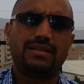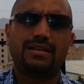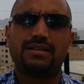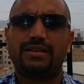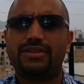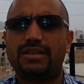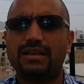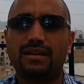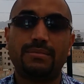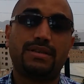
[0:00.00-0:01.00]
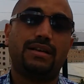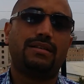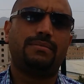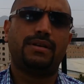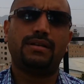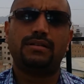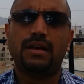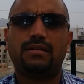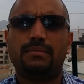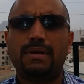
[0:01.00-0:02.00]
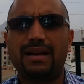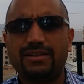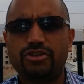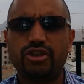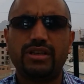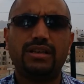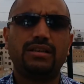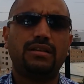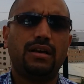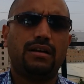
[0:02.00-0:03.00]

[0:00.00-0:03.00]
such as income statement, the balance sheet,